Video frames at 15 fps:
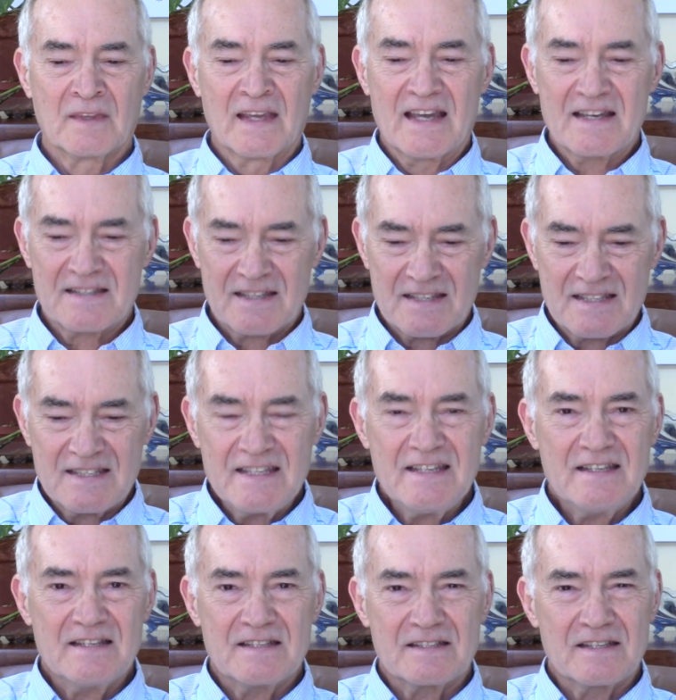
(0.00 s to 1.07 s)
As a
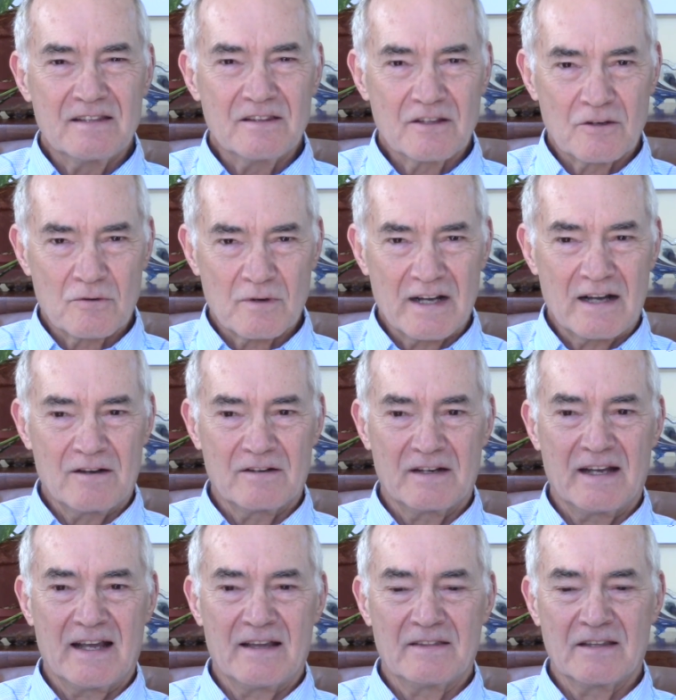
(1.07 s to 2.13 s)
seed is in the
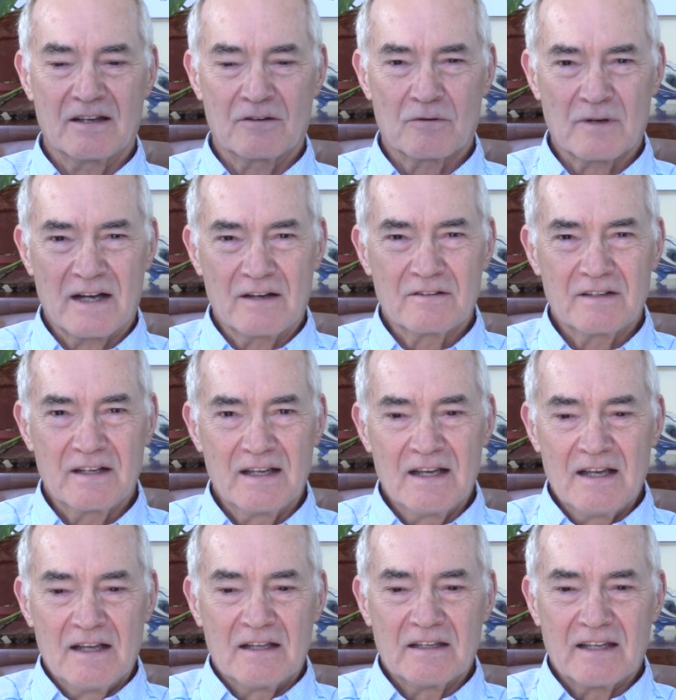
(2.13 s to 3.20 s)
ground and the ground
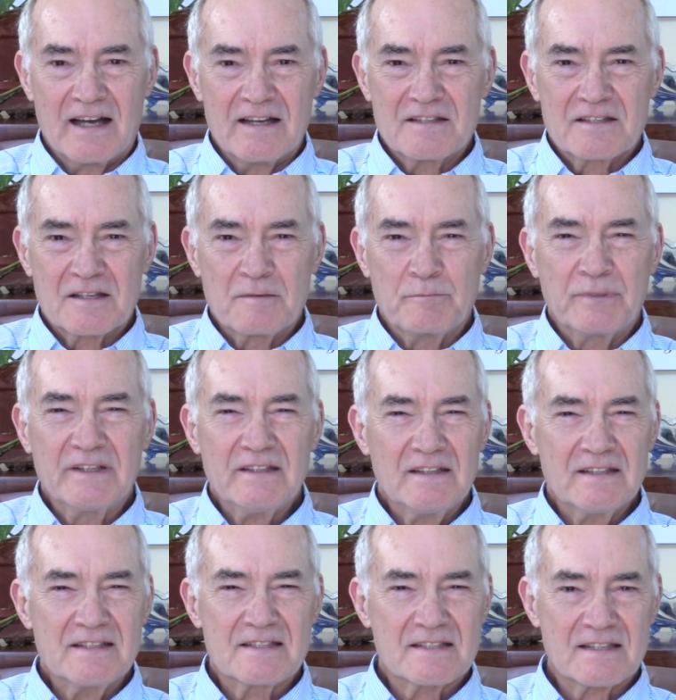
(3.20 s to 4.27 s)
lies
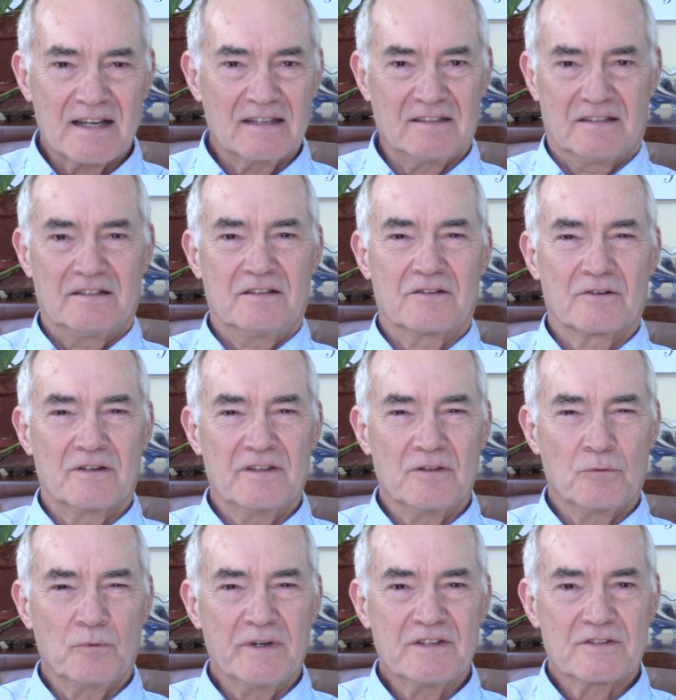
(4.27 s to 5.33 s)
completely silent during
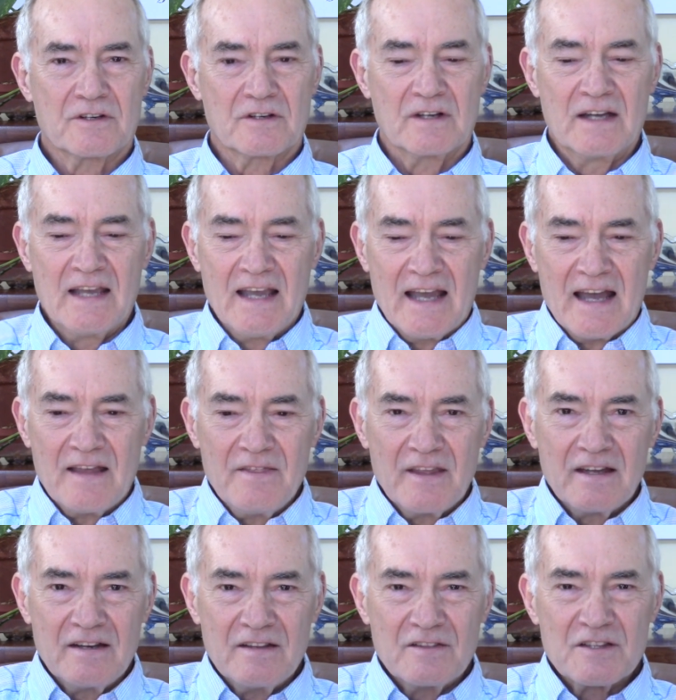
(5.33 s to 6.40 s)
the winter, and
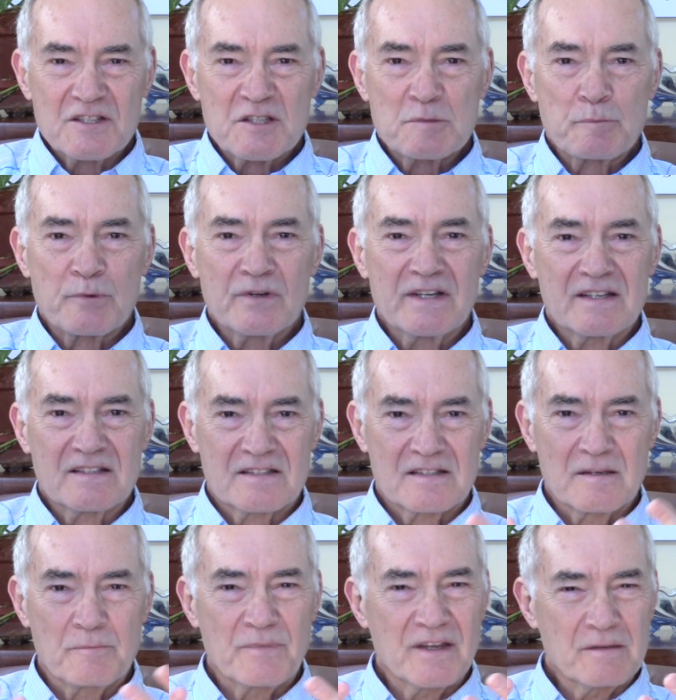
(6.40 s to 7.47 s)
then in the spring
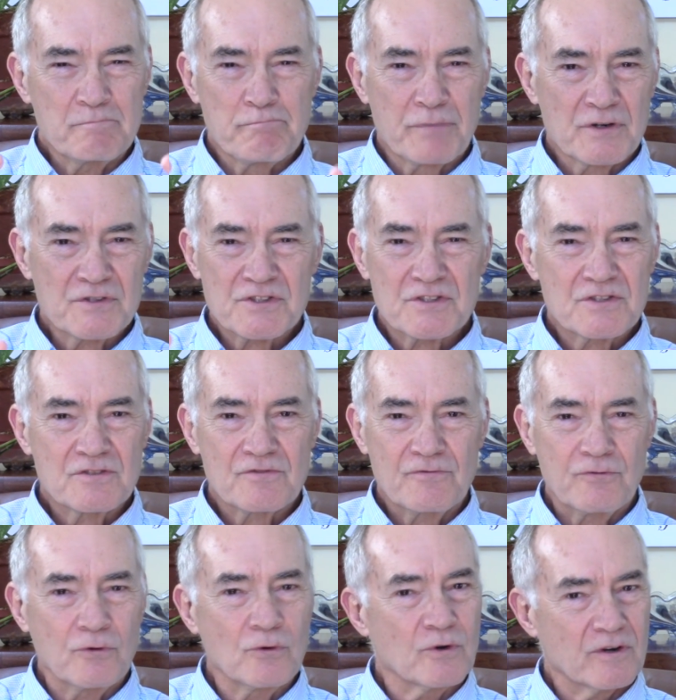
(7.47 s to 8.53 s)
something bursts
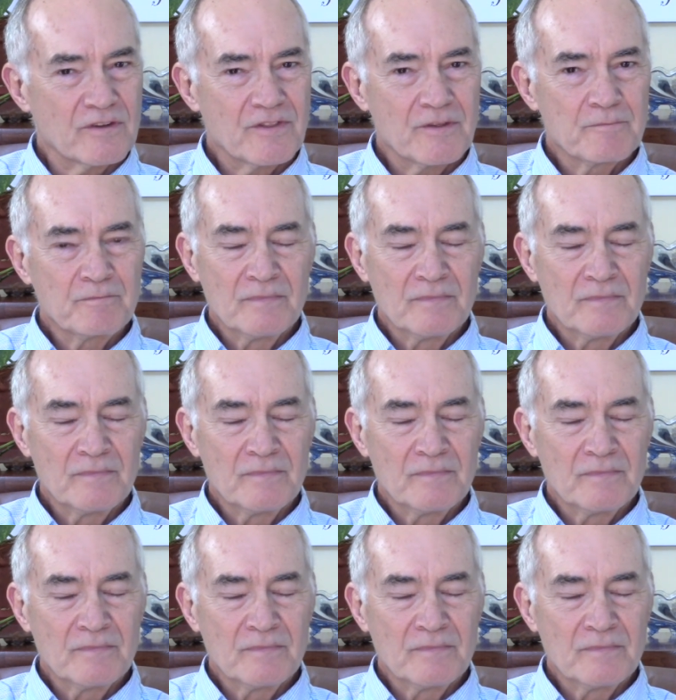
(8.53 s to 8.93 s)
forth.